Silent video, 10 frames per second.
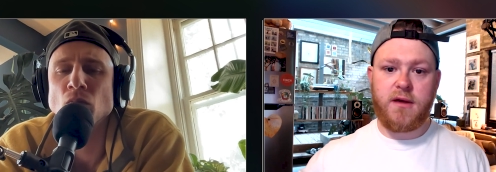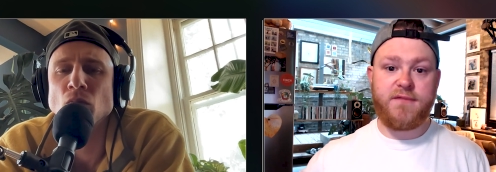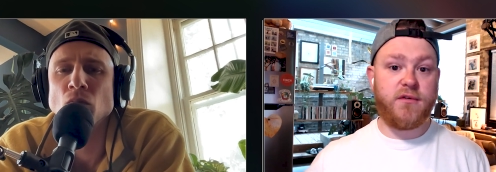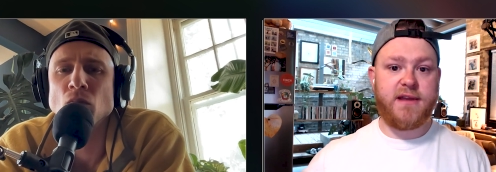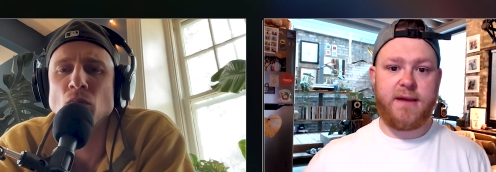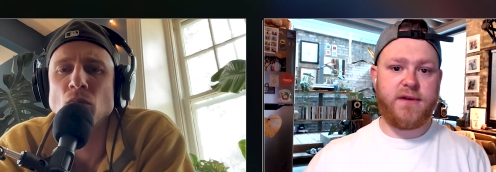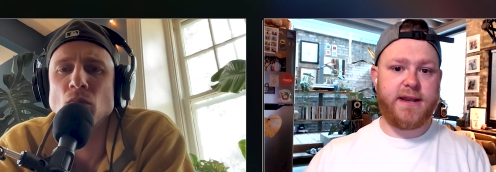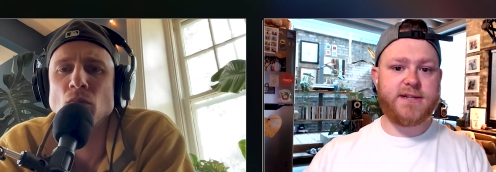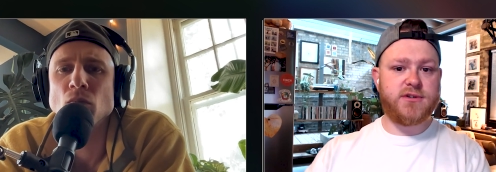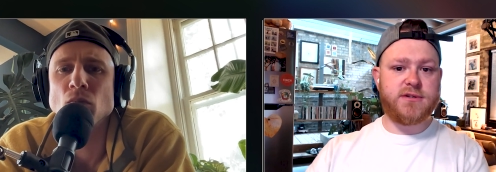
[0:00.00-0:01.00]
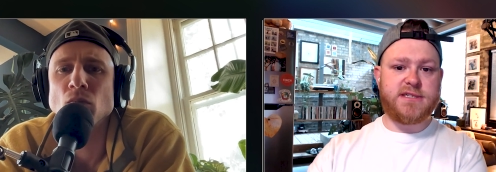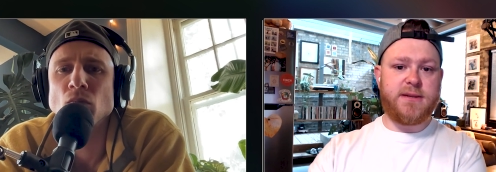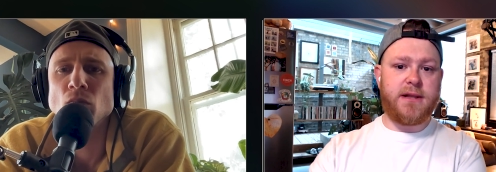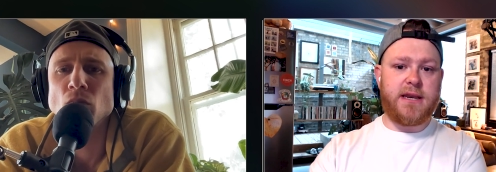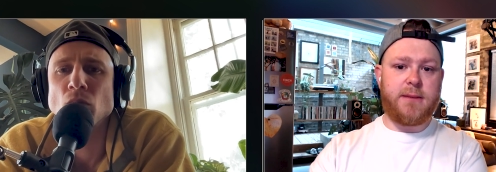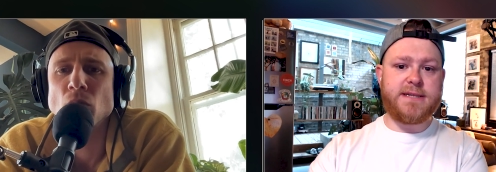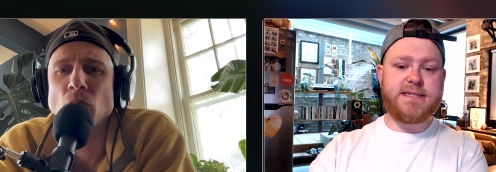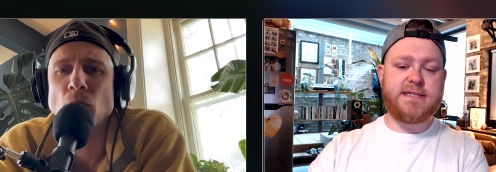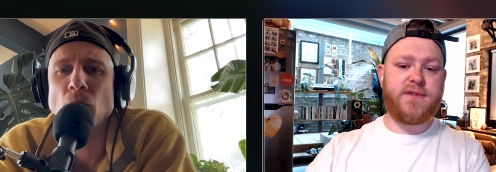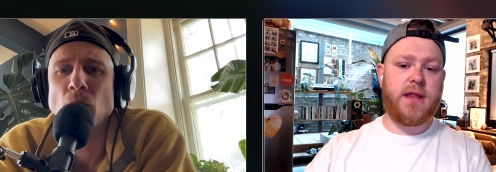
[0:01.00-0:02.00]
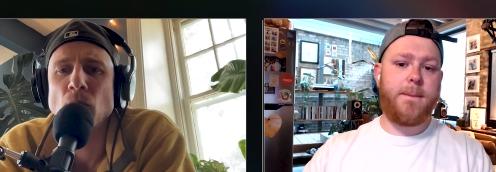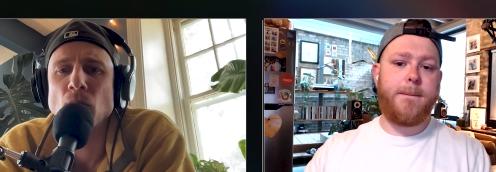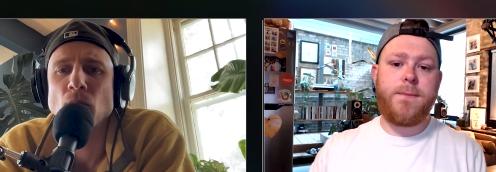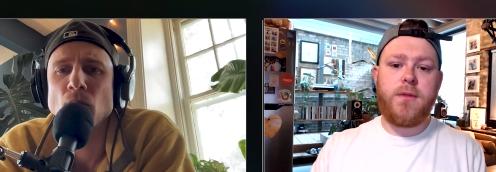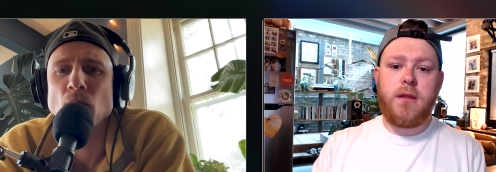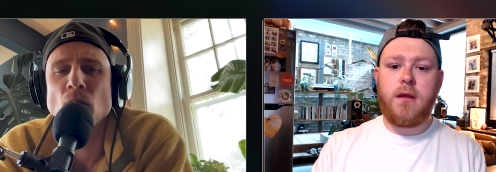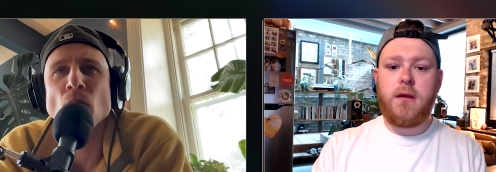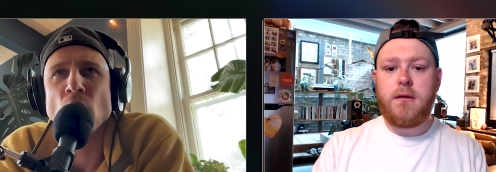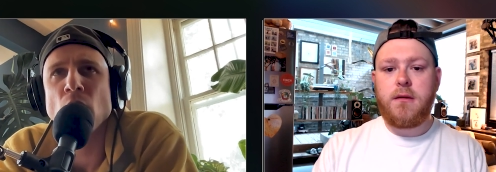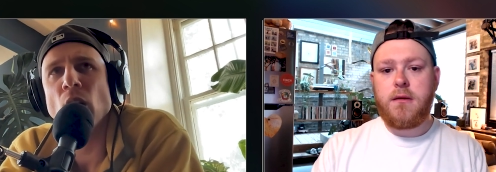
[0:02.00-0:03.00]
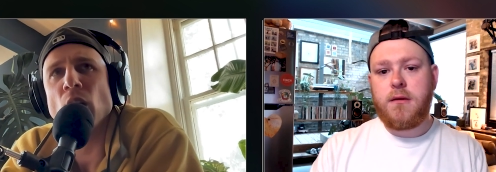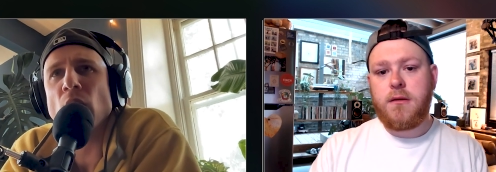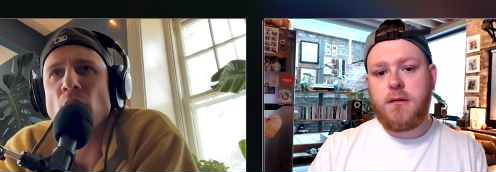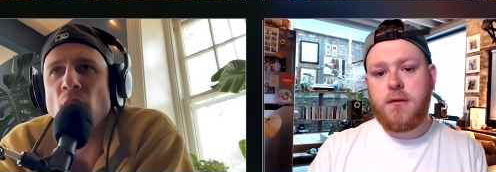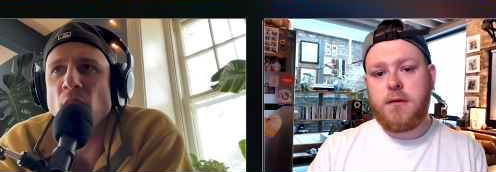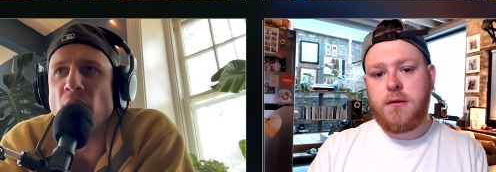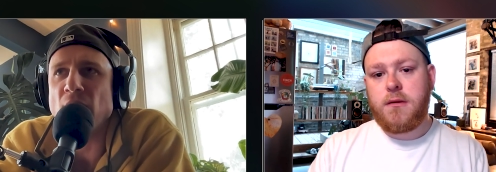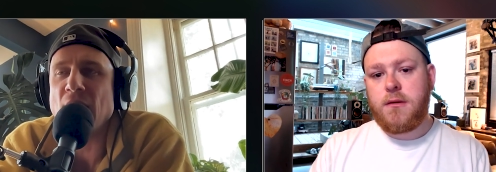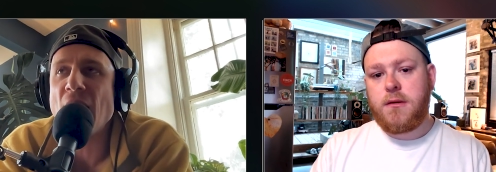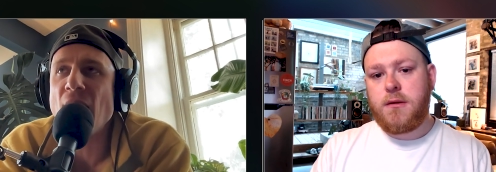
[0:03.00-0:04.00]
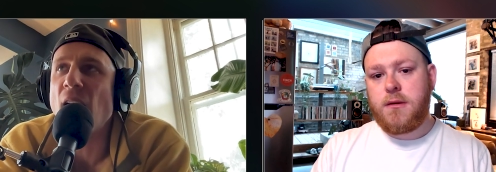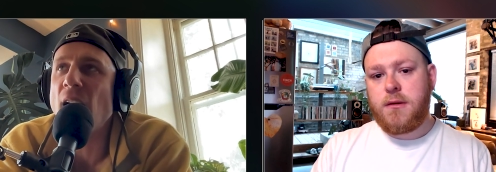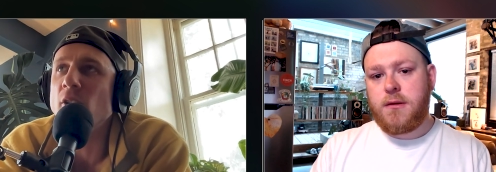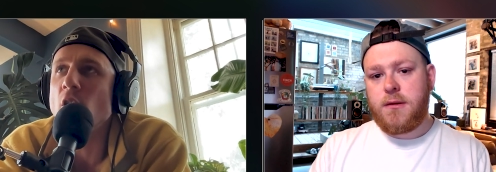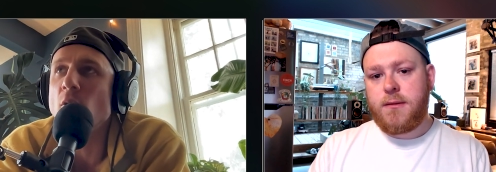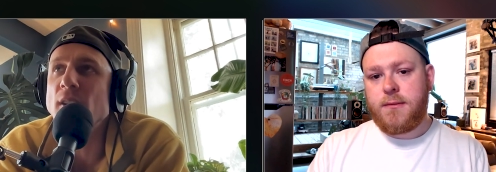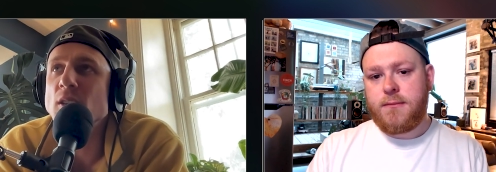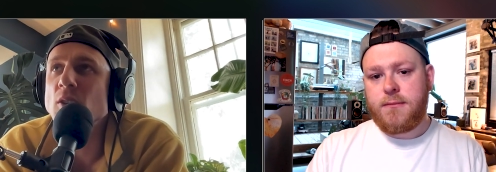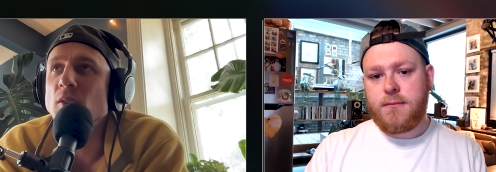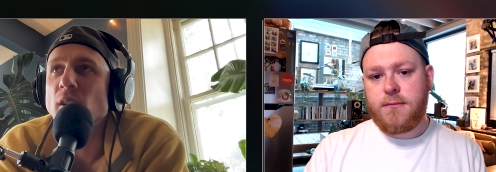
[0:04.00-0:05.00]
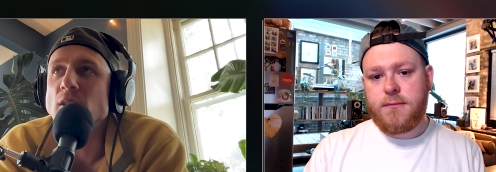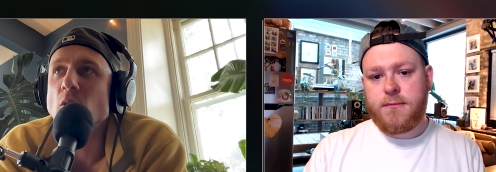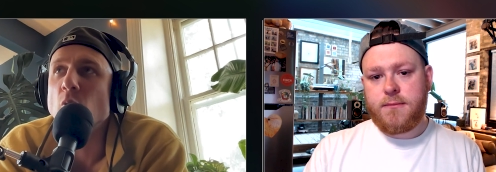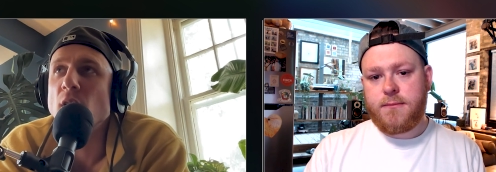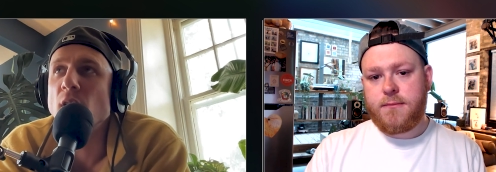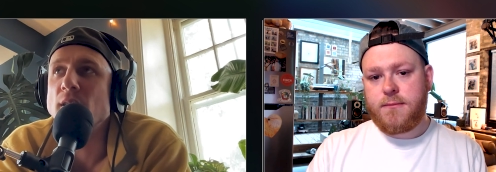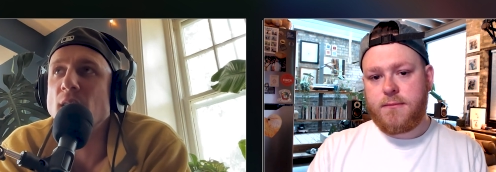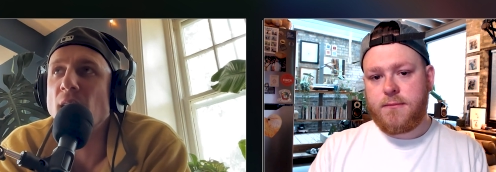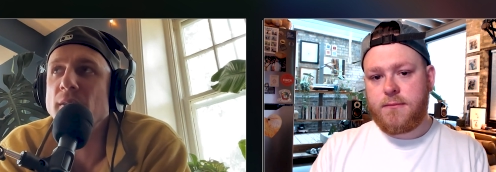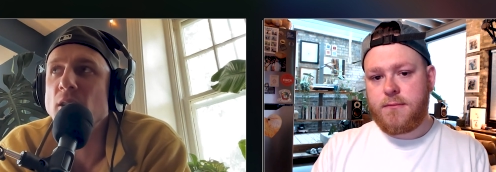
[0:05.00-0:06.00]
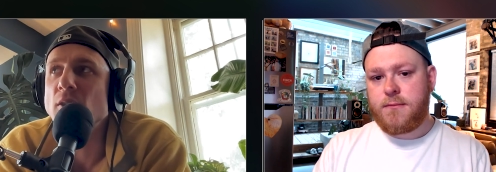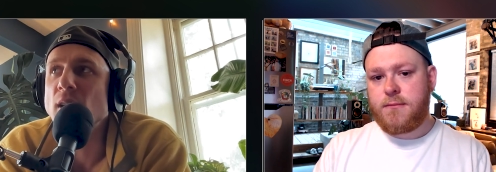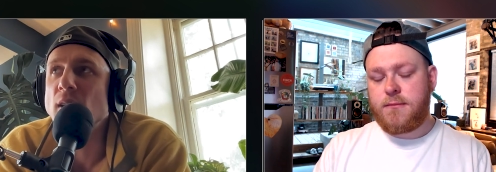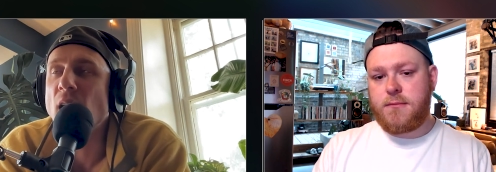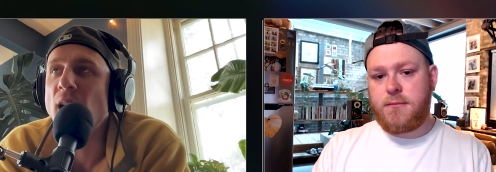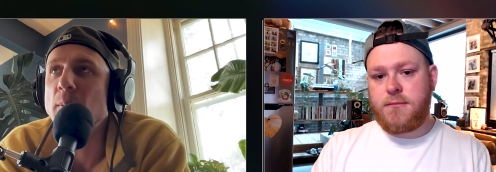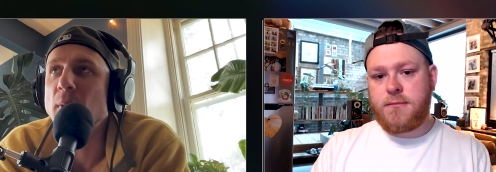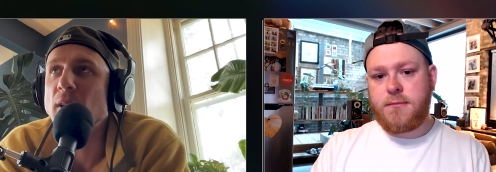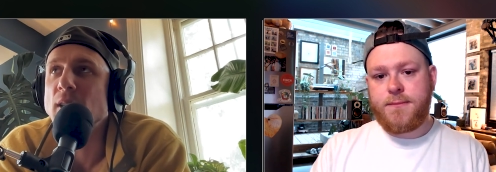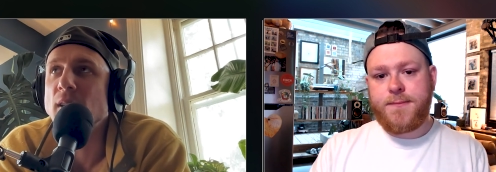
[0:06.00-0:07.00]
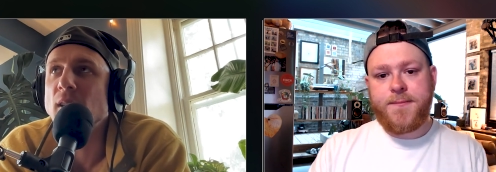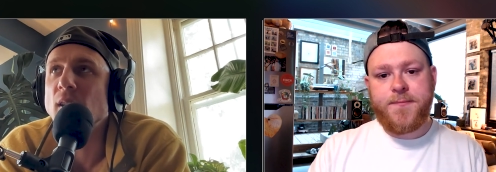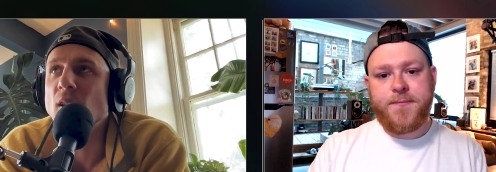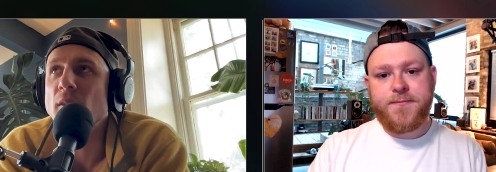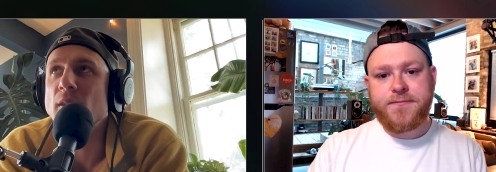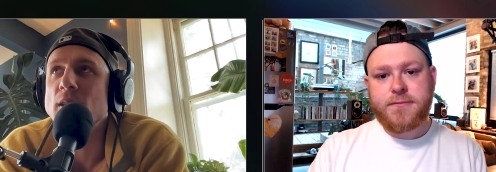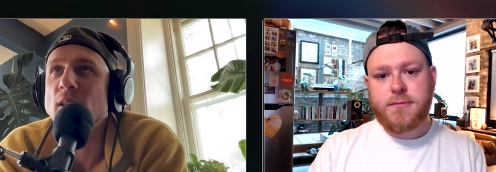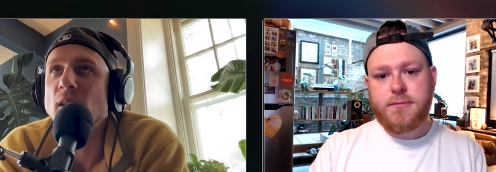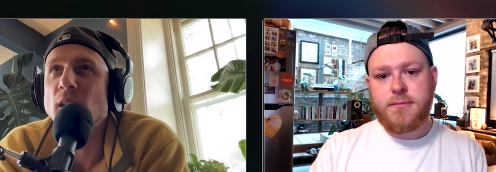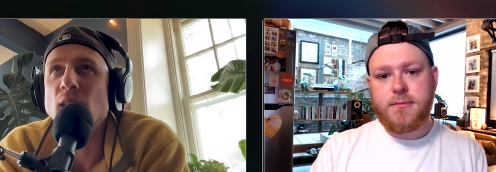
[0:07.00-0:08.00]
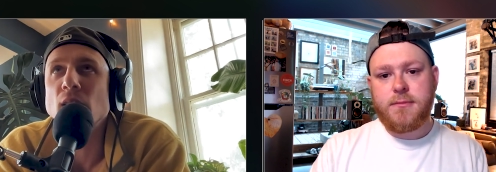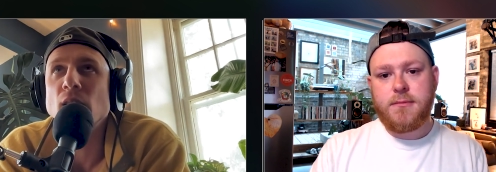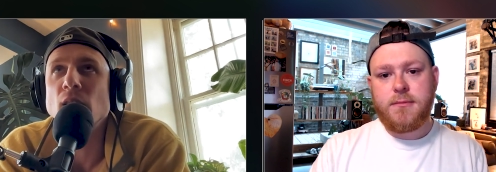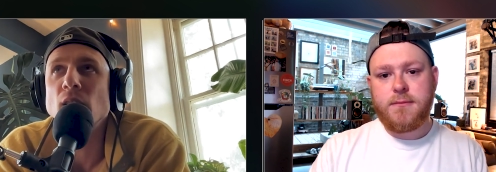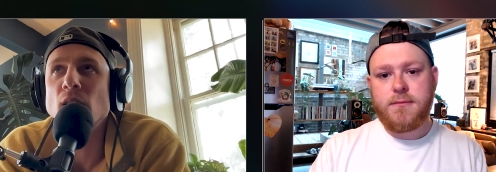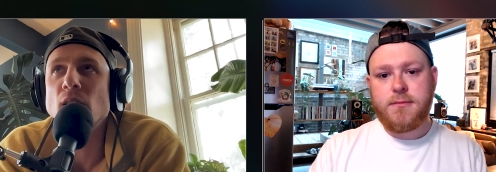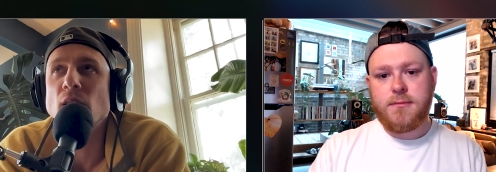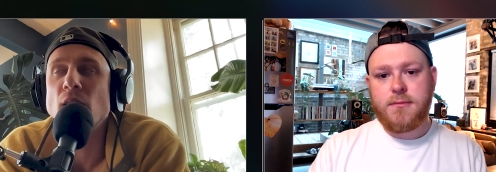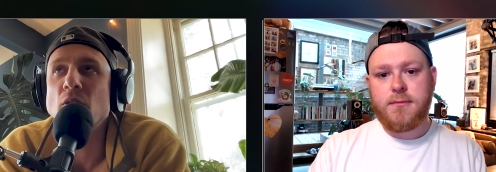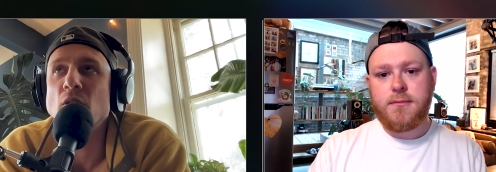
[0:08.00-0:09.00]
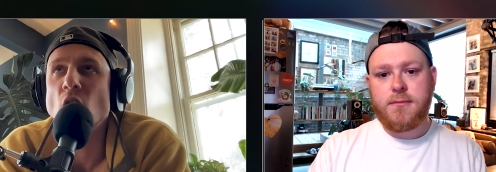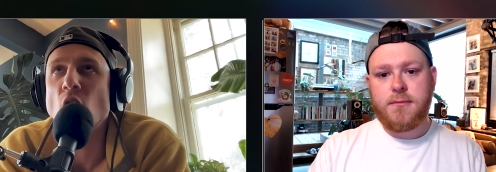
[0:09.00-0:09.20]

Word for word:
Speaker 1: a full time financial stability business for them?
Speaker 2: Yeah, I don't know. It's a it's a weird it's kind of a unique time because I think obviously like there's so